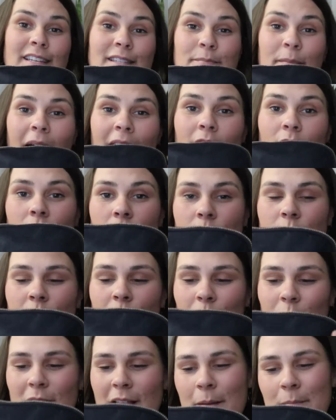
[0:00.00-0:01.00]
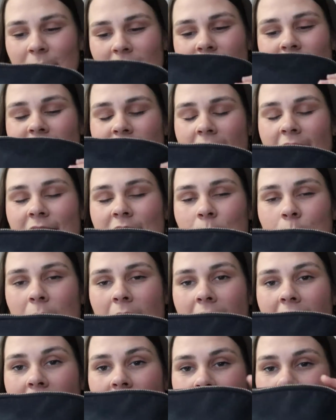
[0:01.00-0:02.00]
is my Lululemon fanny
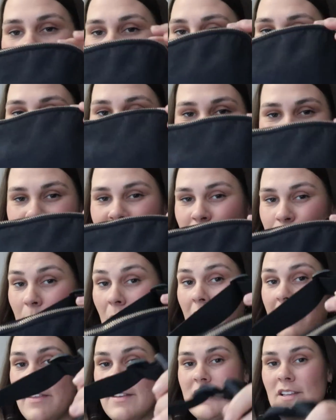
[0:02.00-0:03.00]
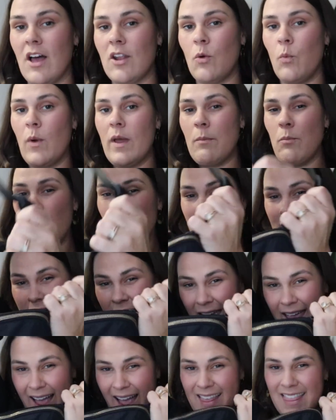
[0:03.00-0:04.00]
pack. I just bought this on a whim one
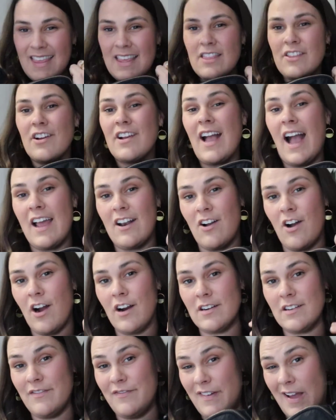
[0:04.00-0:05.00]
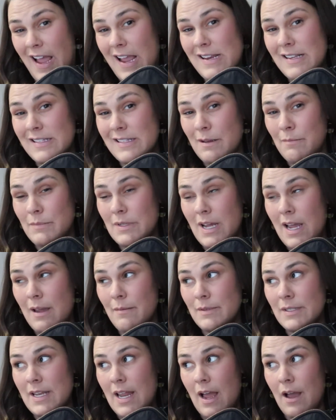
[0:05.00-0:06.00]
day. I think they're kind of hard to find
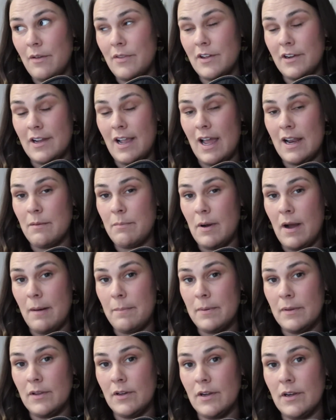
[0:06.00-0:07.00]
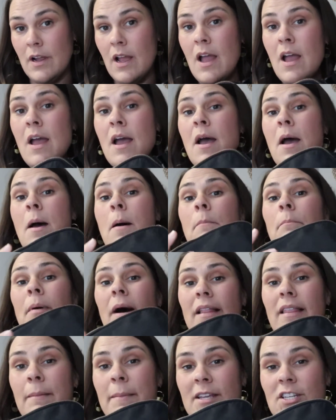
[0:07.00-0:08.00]
sometimes. Now they're kind of popular.
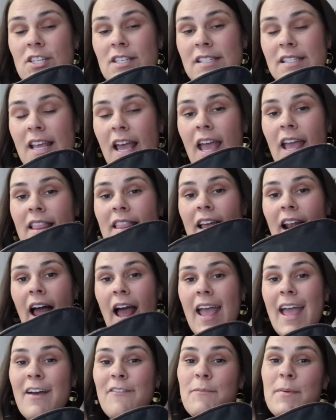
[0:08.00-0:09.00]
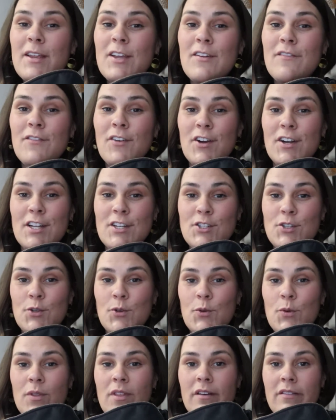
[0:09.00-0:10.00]
But let me just say that I have been converted
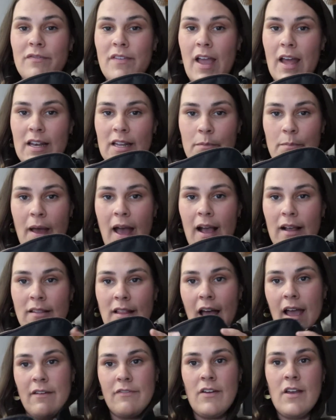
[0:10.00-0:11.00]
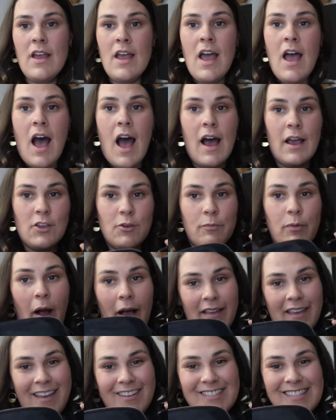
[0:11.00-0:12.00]
to the fanny pack life. Uh, you
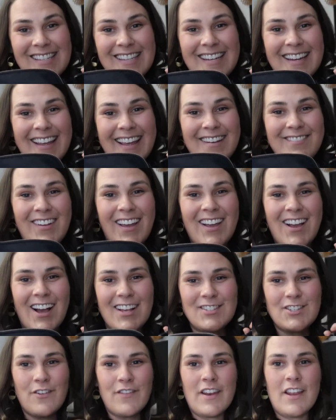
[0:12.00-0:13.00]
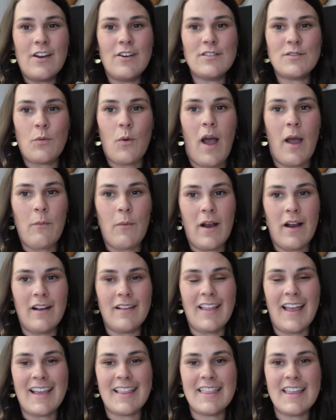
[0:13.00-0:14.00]
probably have seen it in my Costco videos. I wear
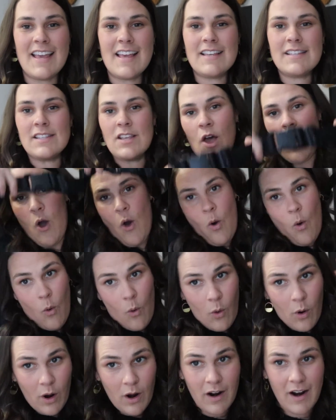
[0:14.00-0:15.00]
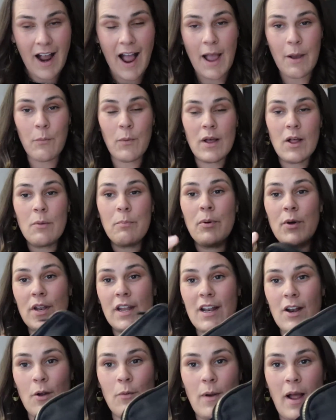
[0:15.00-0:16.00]
it like this, or I will
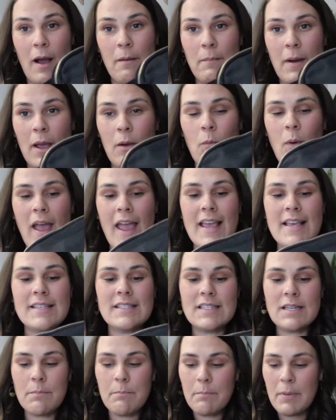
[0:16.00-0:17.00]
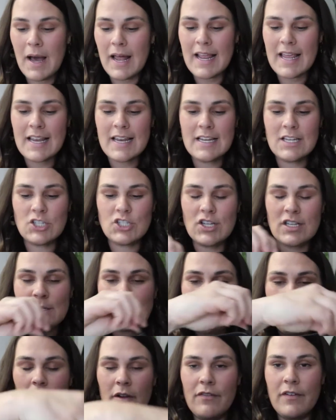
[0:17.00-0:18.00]
put it around my waist, but it is
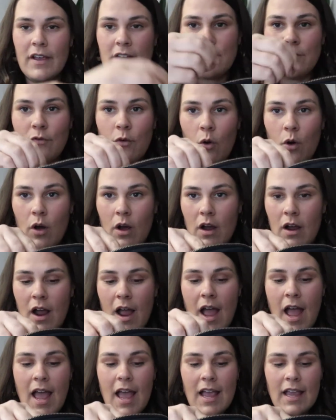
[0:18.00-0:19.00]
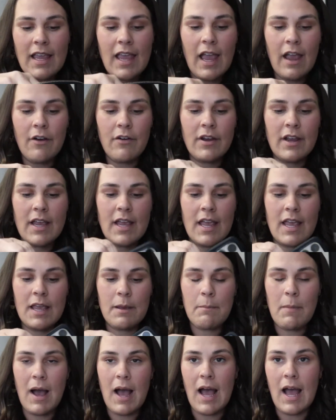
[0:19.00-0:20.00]
just perfect for
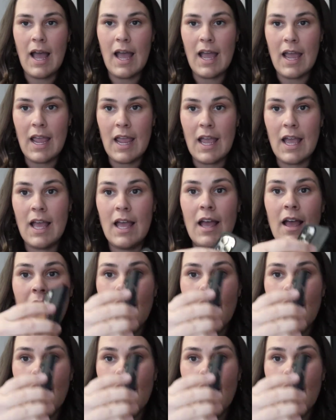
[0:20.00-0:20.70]
carrying my